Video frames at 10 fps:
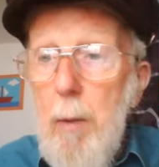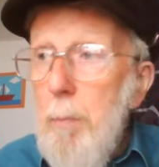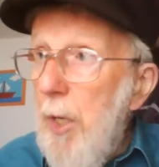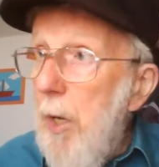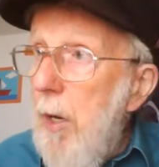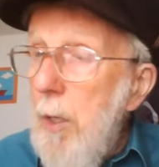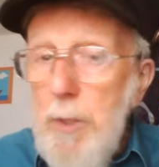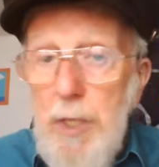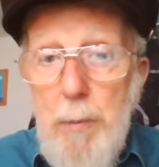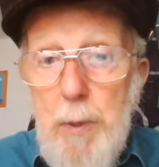But I
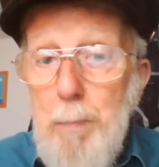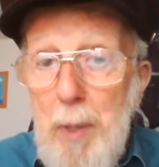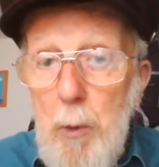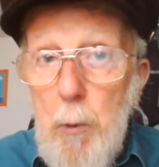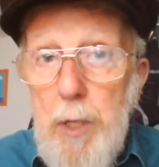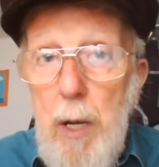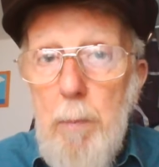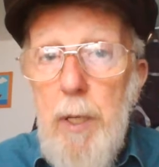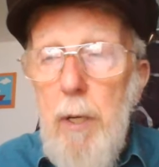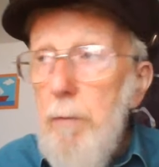was able to build
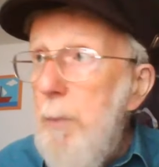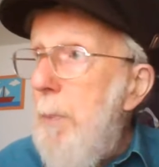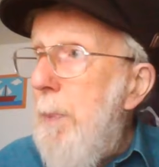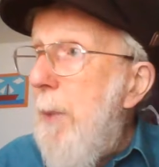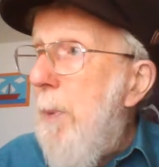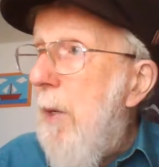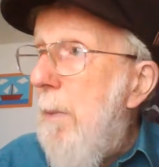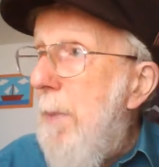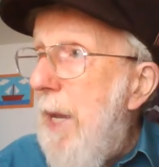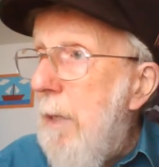up from the people I
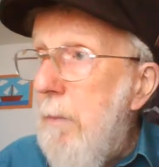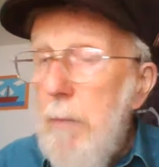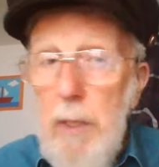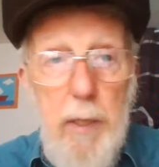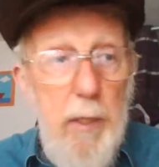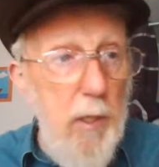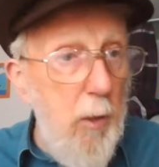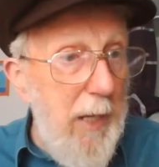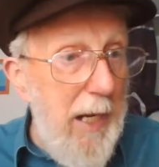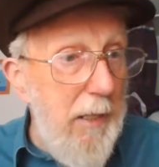met in the
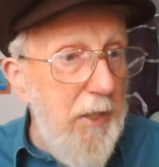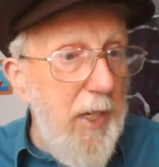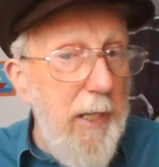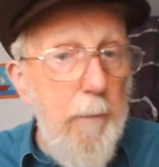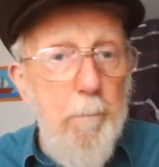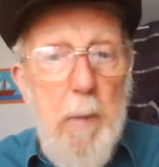locality